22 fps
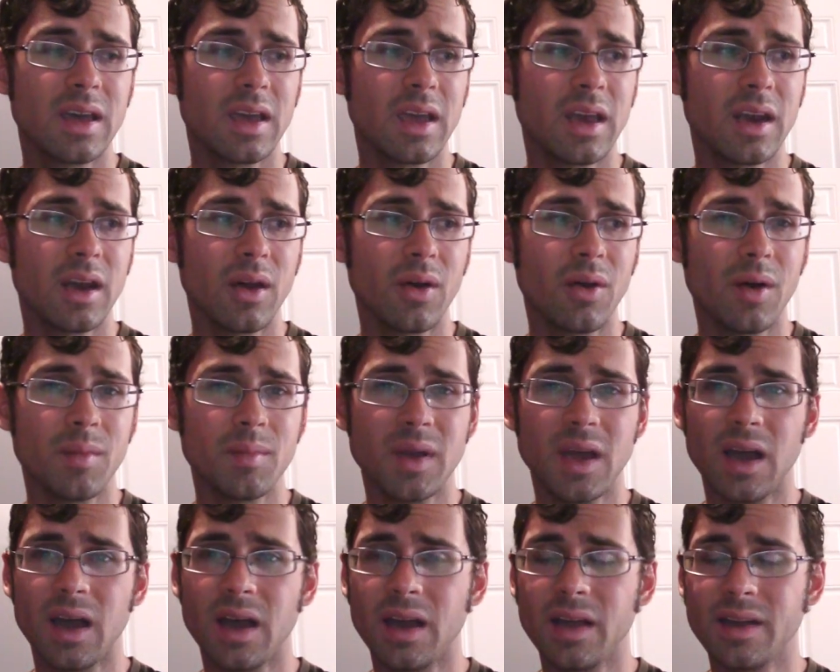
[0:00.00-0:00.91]
you know, I'm
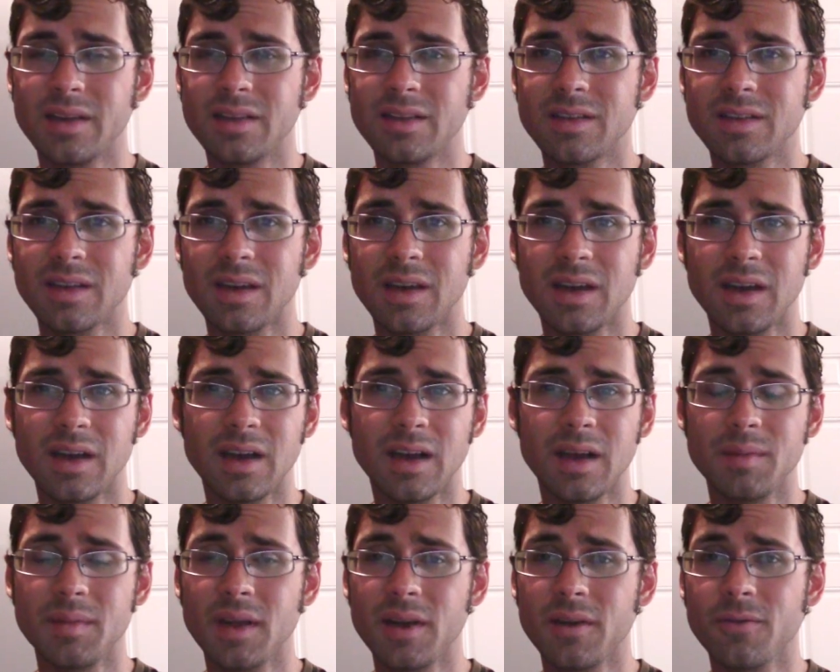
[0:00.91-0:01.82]
not
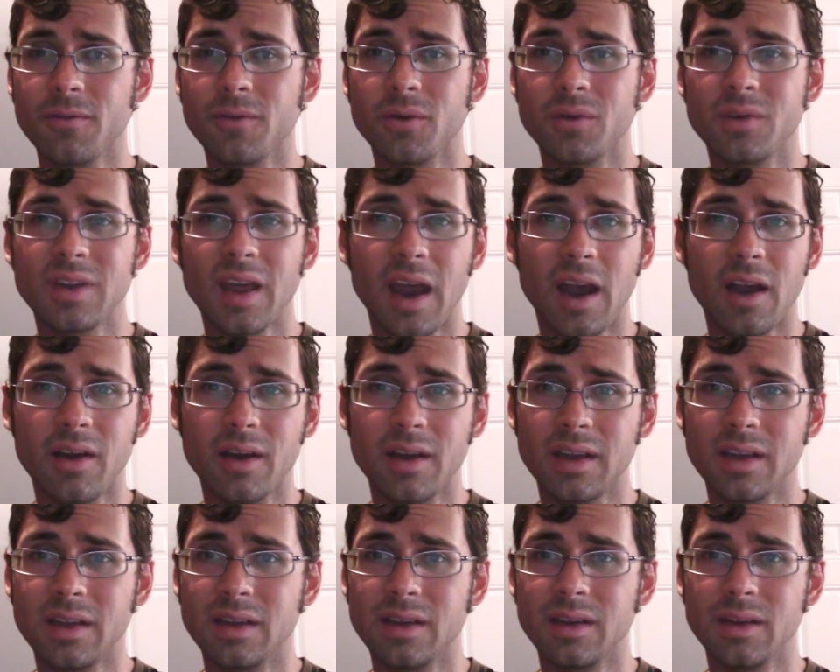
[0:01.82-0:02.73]
a
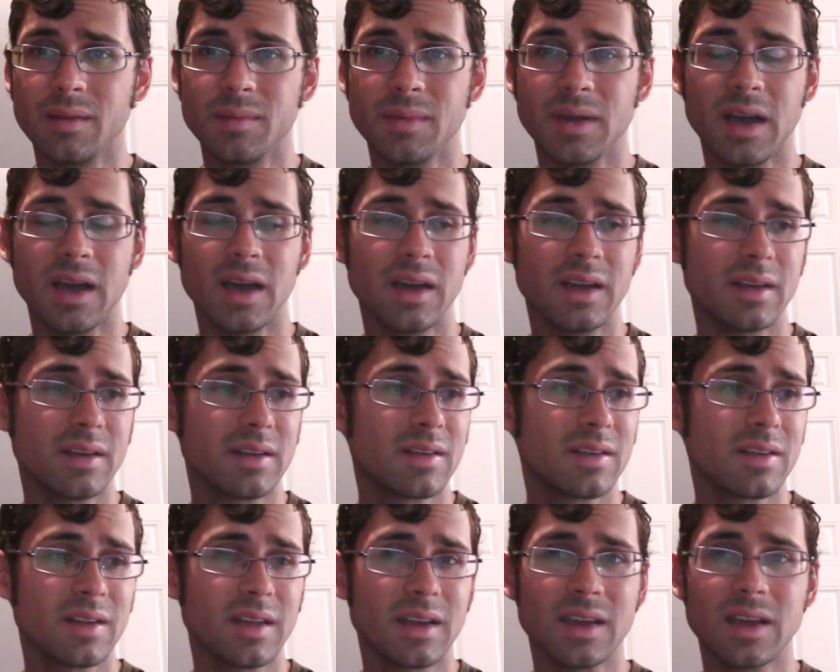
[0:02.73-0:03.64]
fruitarian, I'm
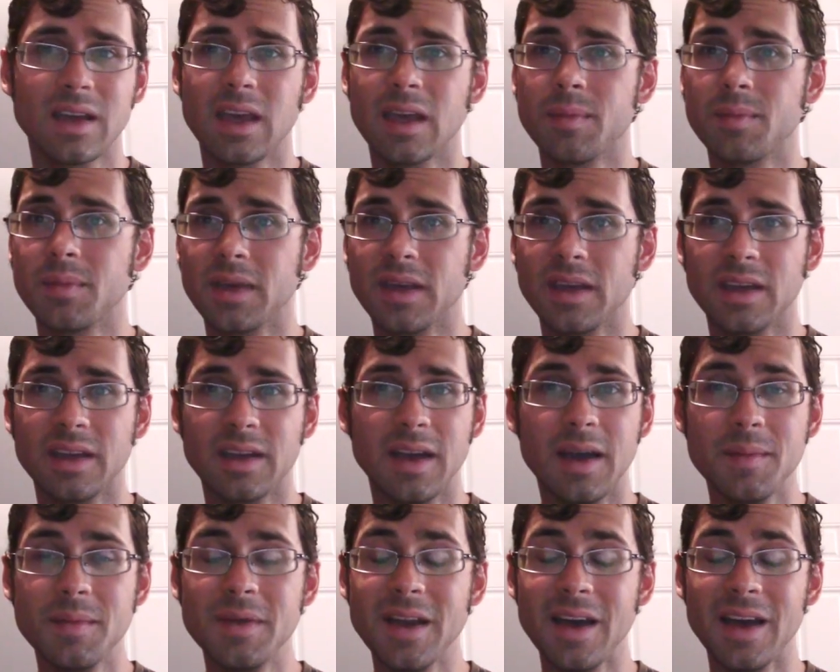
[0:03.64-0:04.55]
not, like, a
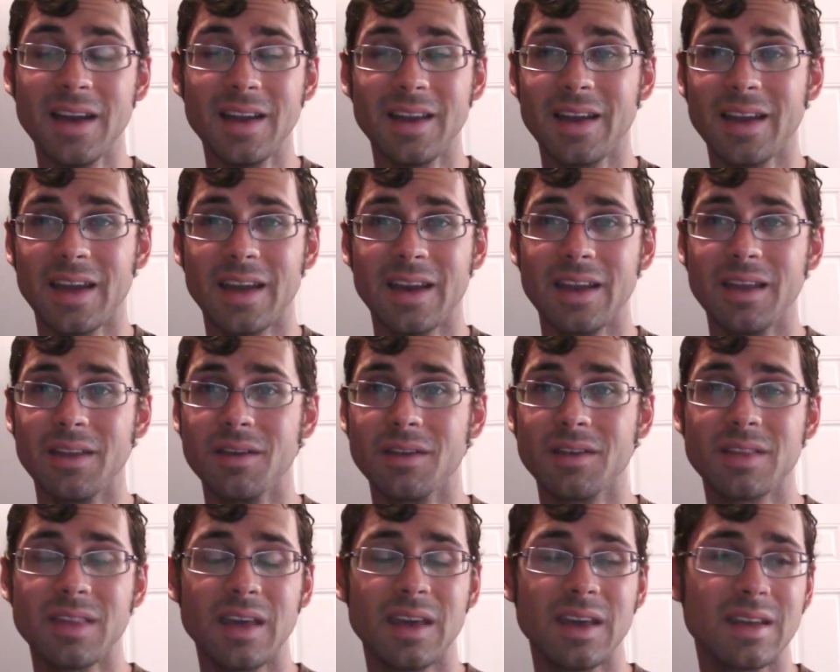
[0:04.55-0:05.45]
hippie, I'm not, like, any of
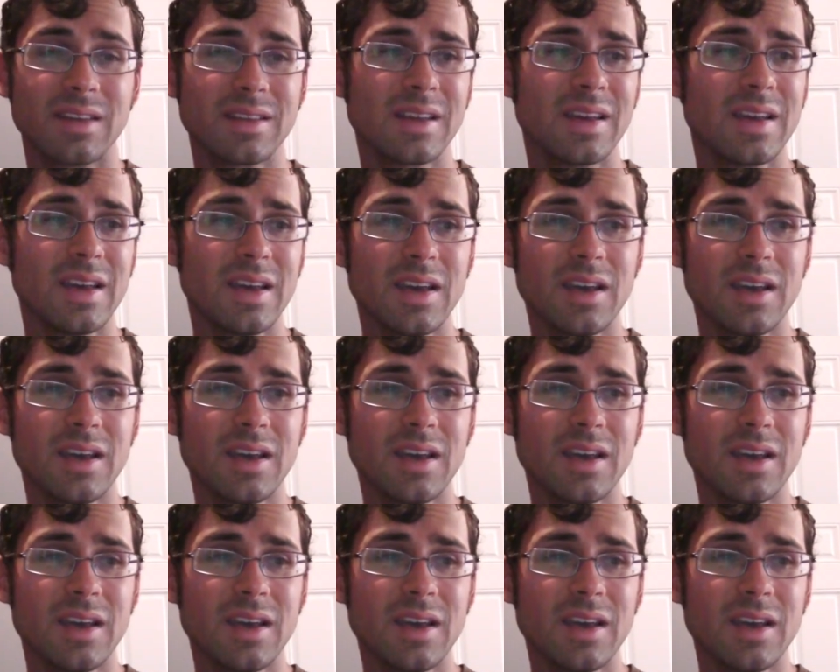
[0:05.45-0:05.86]
those things.